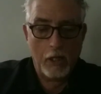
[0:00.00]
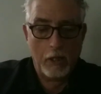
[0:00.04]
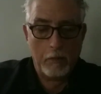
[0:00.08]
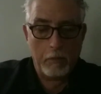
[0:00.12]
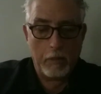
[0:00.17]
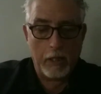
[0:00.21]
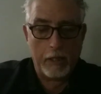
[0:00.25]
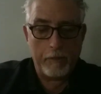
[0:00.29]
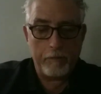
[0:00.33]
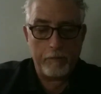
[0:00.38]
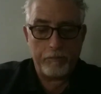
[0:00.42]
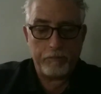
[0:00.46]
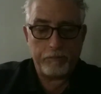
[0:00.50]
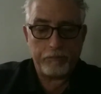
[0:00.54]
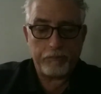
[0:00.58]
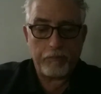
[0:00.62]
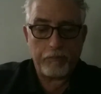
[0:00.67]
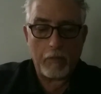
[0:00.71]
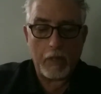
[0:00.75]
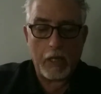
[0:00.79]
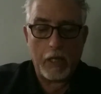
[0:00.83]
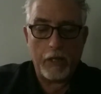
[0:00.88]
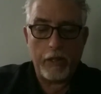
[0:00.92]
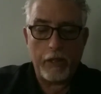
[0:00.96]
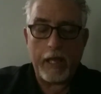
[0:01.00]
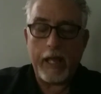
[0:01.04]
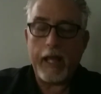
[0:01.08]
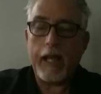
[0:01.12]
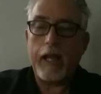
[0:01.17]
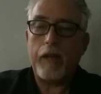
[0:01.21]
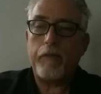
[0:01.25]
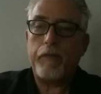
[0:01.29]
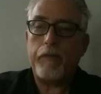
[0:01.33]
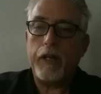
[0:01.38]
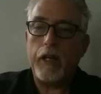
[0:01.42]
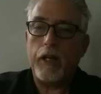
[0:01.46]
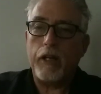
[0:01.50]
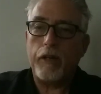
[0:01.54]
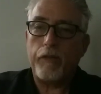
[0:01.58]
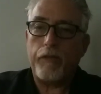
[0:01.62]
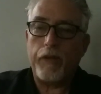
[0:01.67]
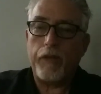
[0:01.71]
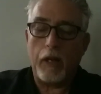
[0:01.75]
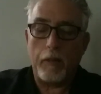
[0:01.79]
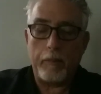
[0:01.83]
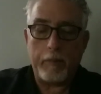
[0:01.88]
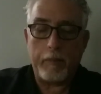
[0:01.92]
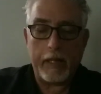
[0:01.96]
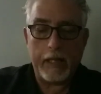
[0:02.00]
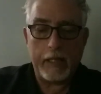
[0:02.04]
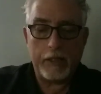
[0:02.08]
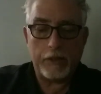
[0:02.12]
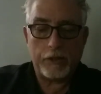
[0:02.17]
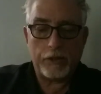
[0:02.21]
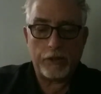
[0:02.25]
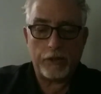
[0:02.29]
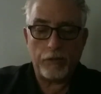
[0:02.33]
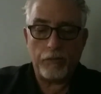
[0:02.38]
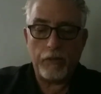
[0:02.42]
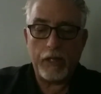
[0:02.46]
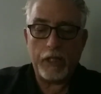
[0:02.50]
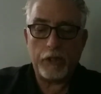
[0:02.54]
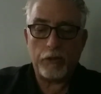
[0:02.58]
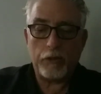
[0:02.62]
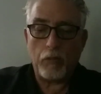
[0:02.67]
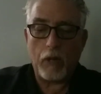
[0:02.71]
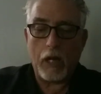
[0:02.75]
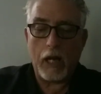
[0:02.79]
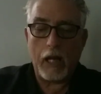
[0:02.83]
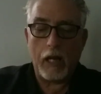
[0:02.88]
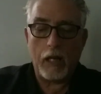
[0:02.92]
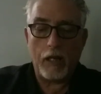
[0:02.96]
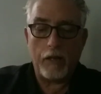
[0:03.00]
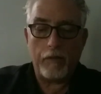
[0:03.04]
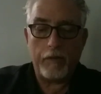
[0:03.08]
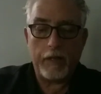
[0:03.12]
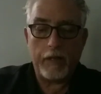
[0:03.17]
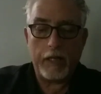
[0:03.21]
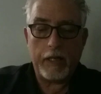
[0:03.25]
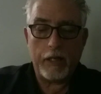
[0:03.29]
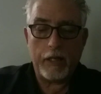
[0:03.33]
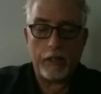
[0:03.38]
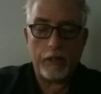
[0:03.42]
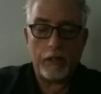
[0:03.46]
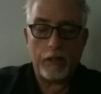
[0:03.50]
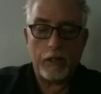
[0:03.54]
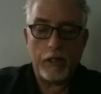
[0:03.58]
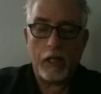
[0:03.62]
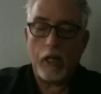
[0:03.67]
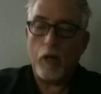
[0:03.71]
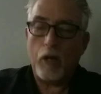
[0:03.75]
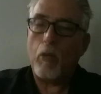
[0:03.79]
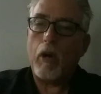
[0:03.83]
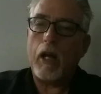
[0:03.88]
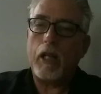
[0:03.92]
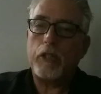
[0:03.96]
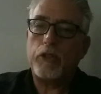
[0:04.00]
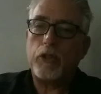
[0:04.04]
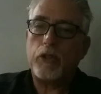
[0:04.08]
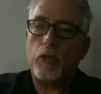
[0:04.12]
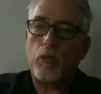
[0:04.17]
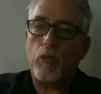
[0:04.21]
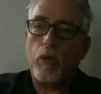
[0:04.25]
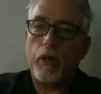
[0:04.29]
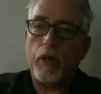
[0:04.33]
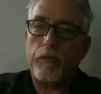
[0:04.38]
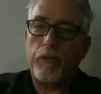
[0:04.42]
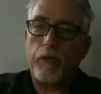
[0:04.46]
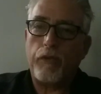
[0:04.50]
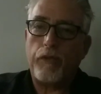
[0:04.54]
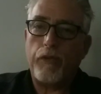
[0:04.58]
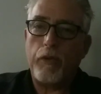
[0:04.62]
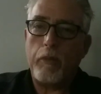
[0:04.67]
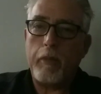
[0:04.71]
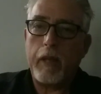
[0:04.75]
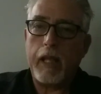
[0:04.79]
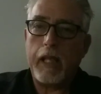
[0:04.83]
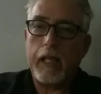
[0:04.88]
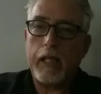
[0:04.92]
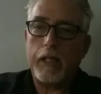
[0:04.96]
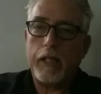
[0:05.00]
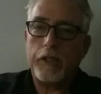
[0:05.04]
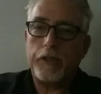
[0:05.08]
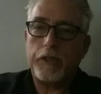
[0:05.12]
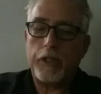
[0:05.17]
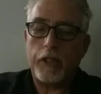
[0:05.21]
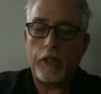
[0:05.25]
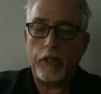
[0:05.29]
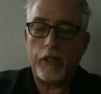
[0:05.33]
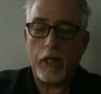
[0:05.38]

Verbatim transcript: But they have here in the Philippines, the reason why I love it here and why it's so wonderful for me is here.